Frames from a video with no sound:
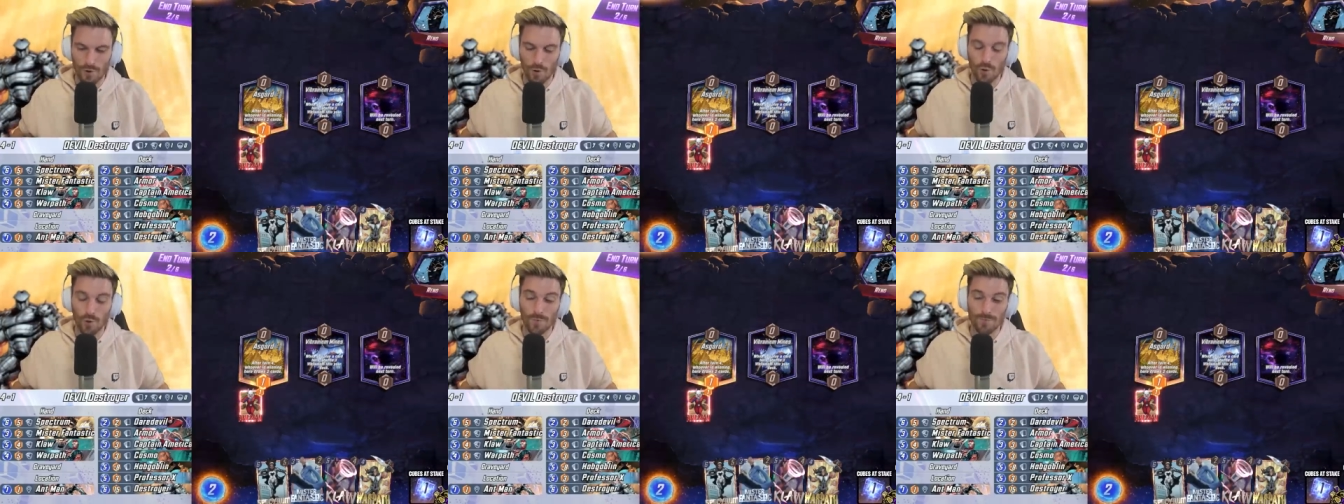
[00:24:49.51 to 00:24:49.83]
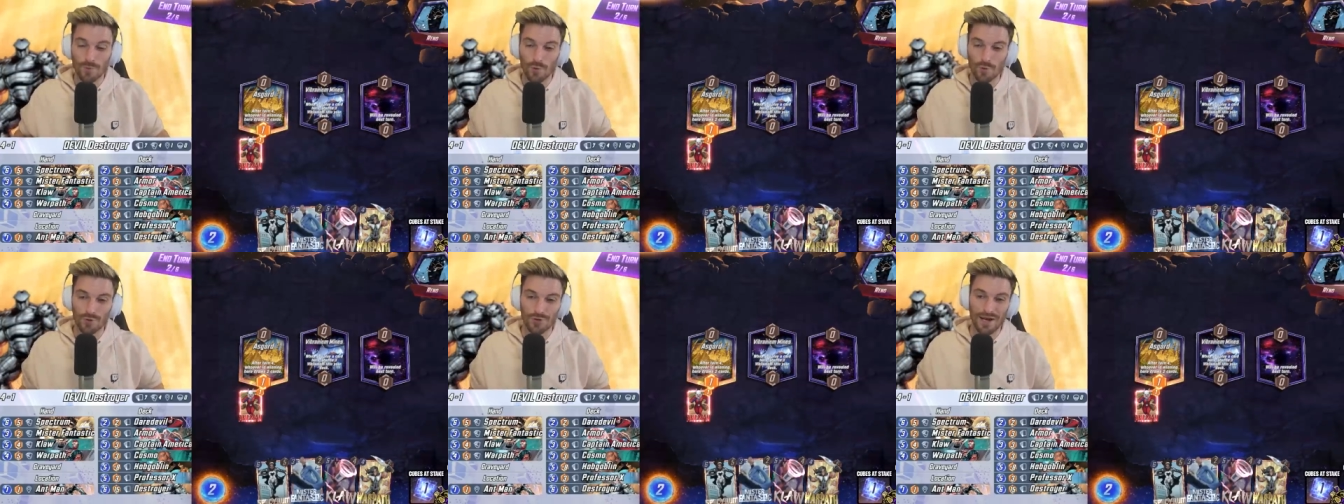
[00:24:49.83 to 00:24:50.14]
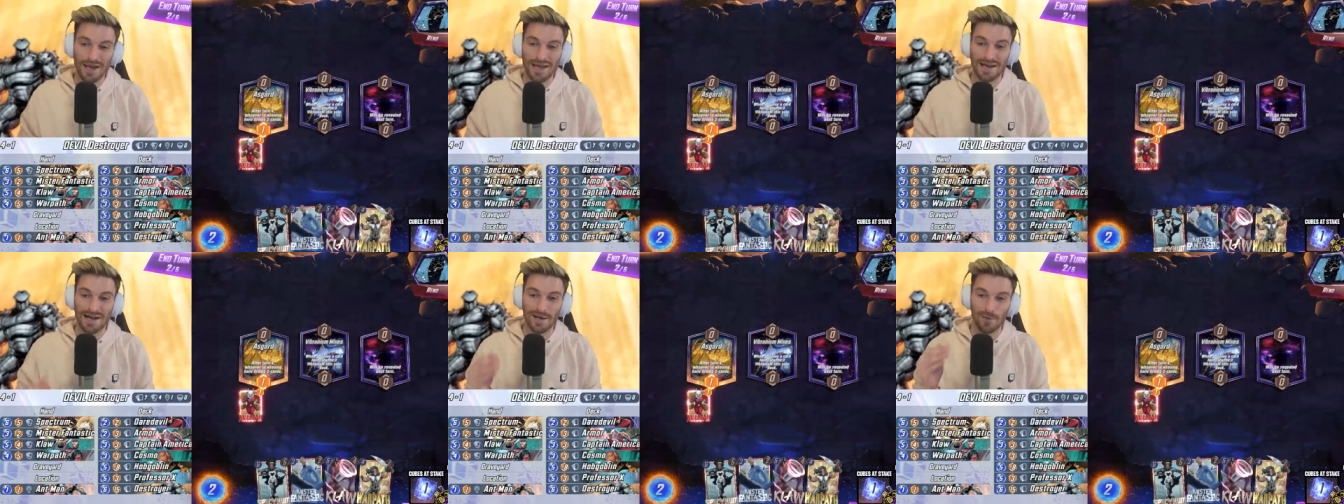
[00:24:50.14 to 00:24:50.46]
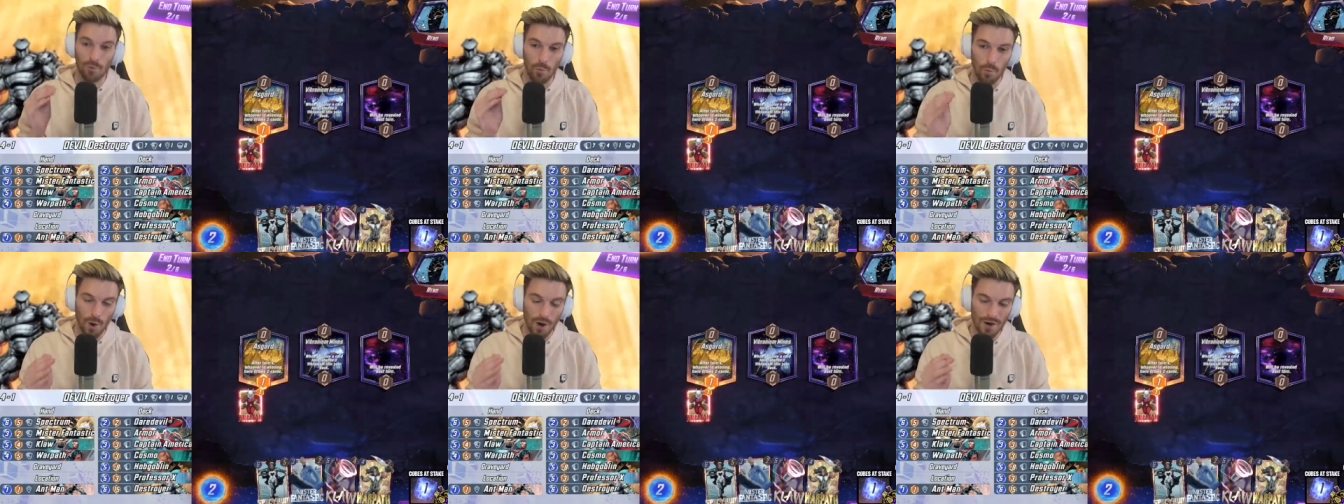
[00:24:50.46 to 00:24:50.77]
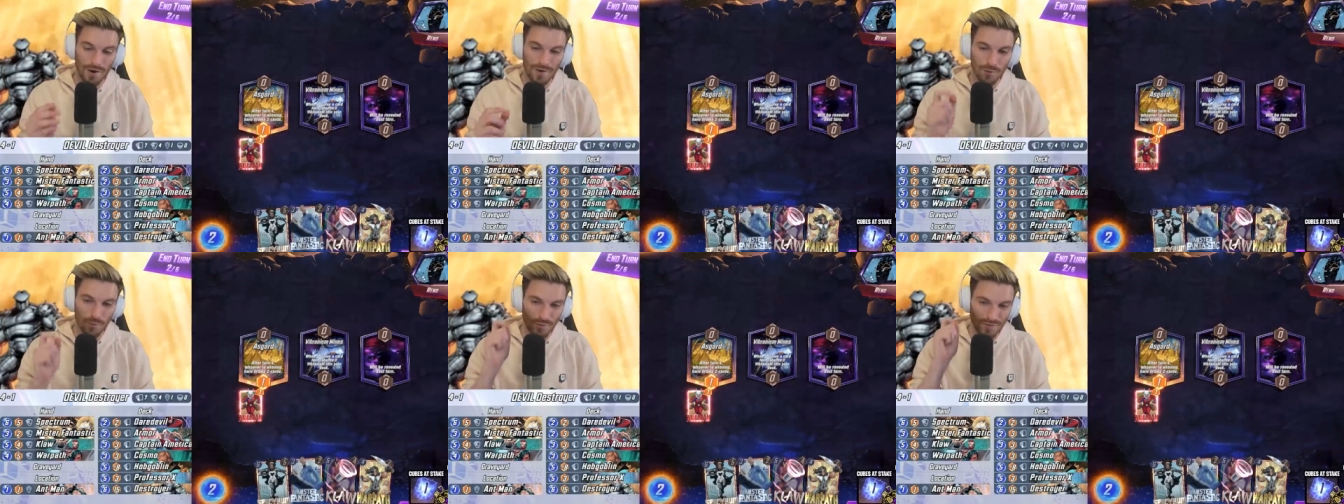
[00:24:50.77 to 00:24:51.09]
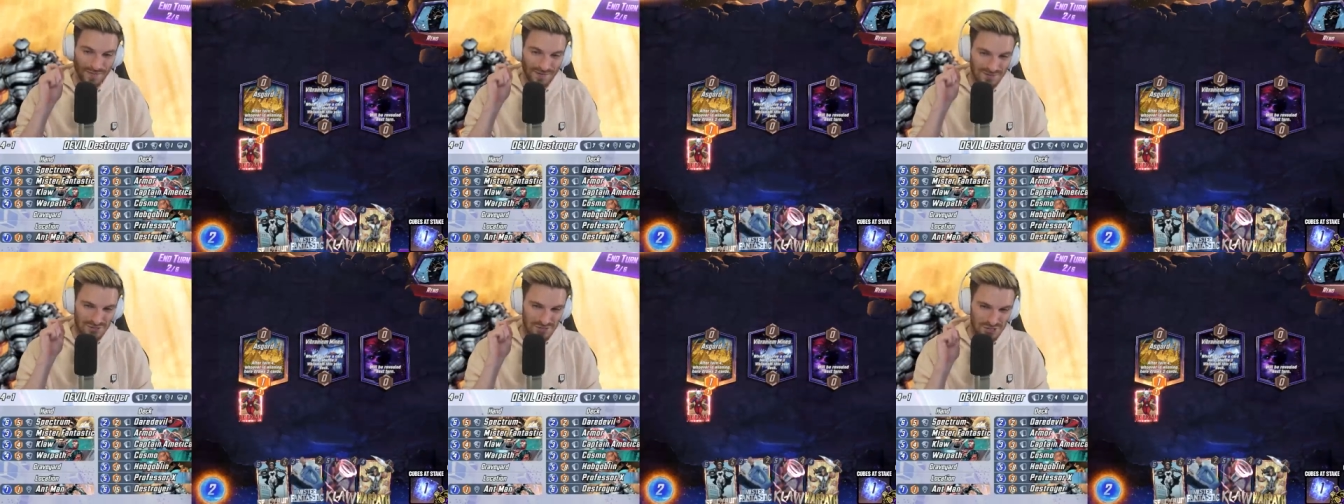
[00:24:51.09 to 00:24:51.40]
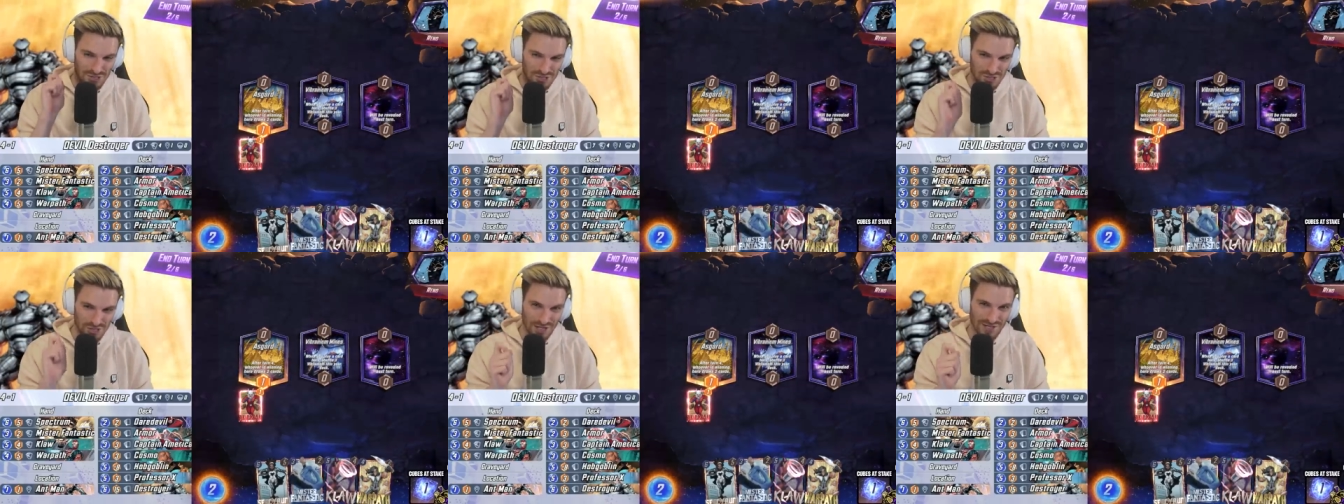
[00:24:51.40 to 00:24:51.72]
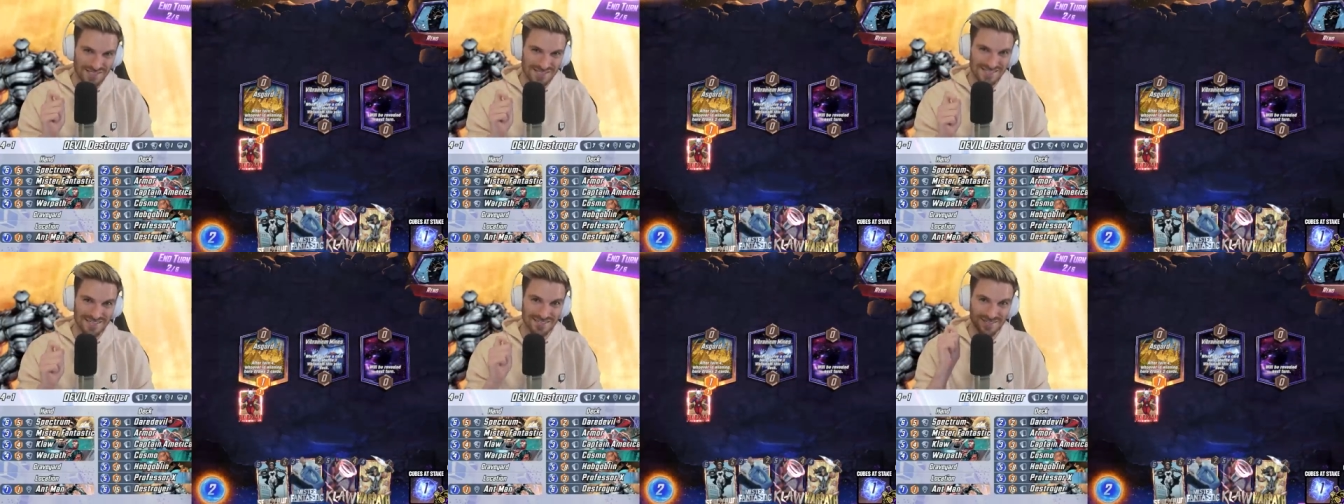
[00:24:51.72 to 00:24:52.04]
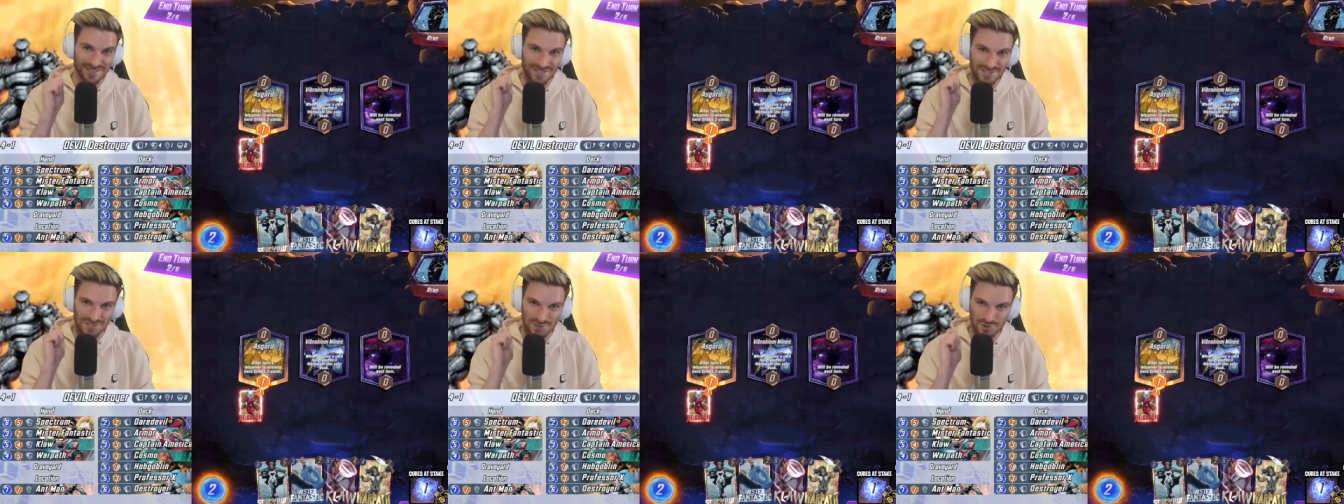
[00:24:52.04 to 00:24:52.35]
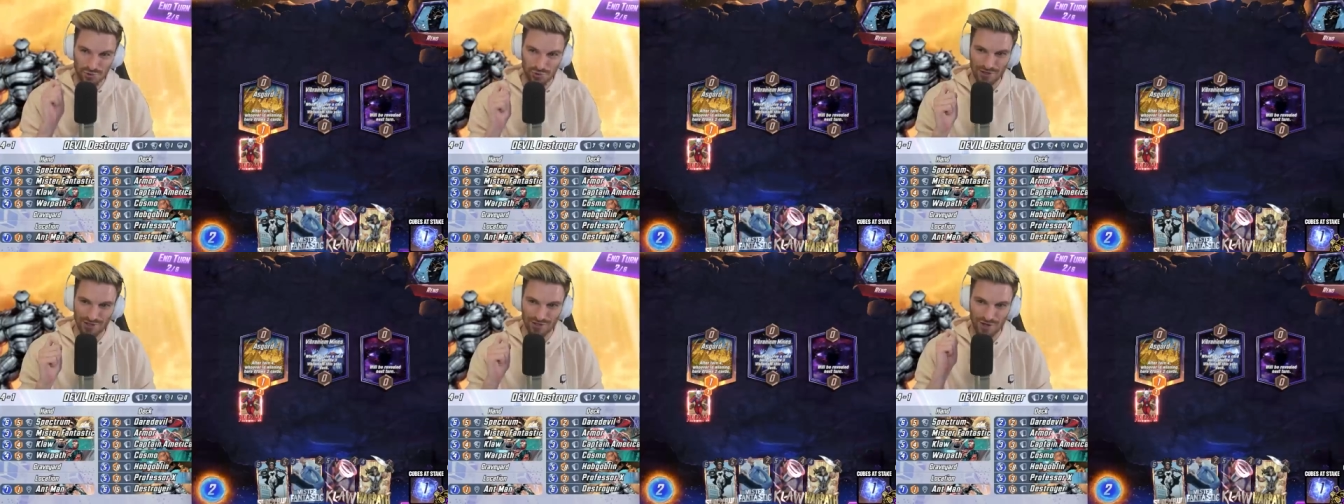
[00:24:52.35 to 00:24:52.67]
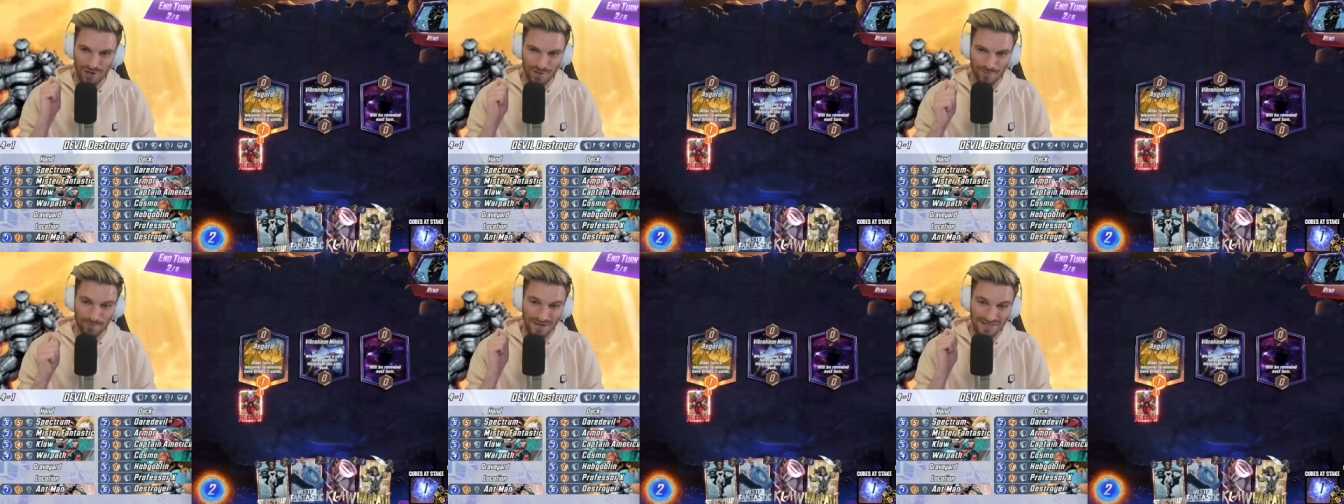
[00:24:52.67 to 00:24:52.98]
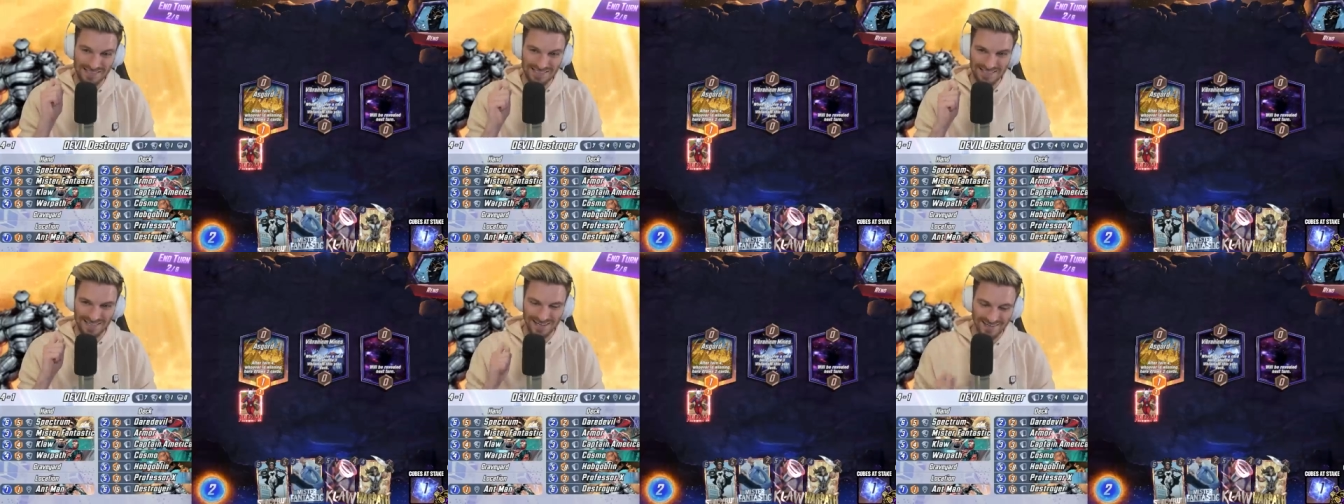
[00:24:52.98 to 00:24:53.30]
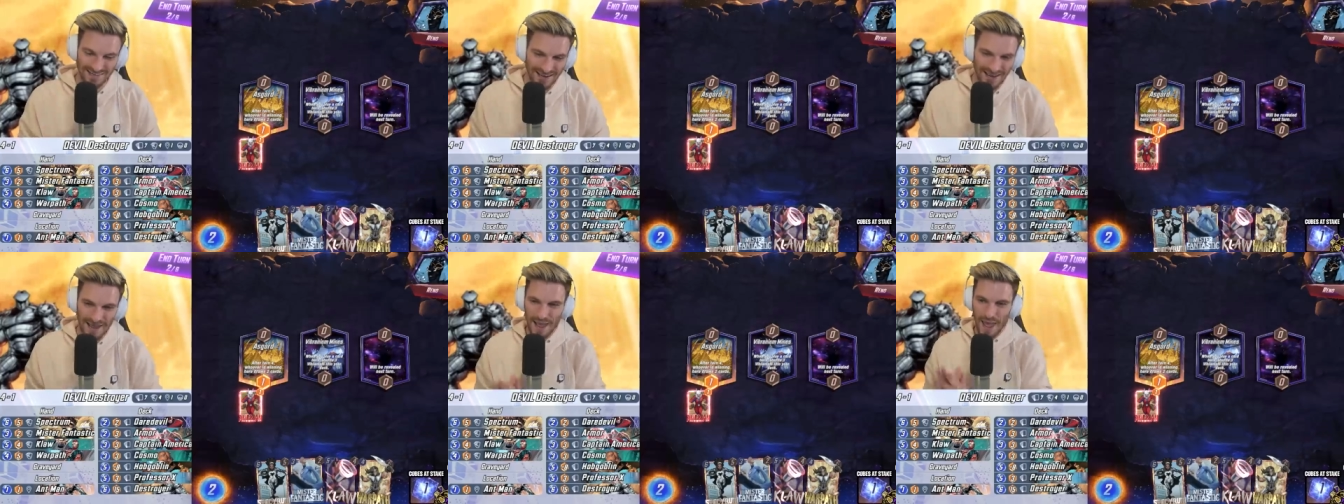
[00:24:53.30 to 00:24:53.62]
whole board, and I won with just Destroyer on my side.